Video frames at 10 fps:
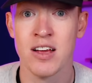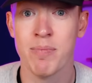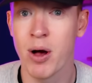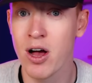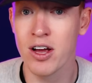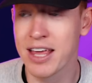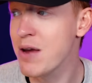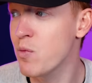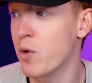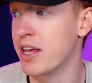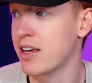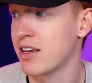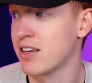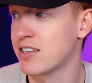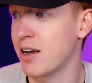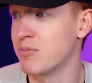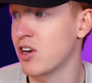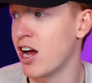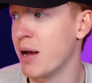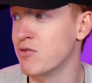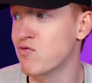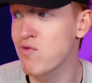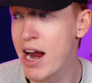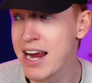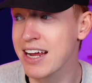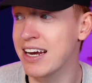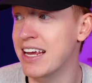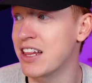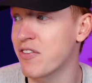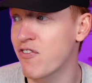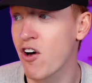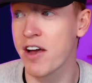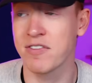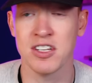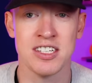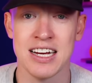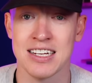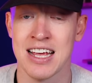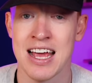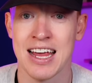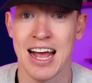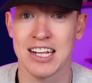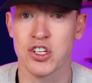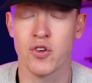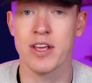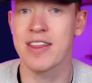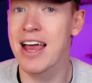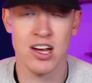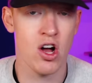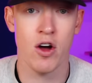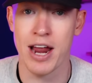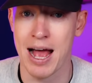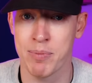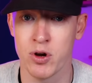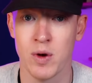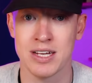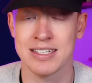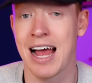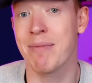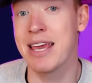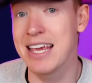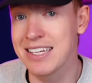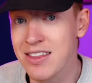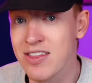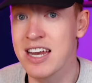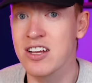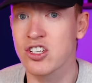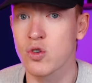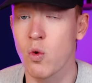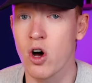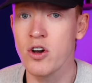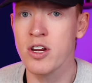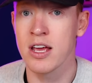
per game week sometimes, regularly in the 5 to 6 category. That can't happen at West Ham. It is a thinner squad,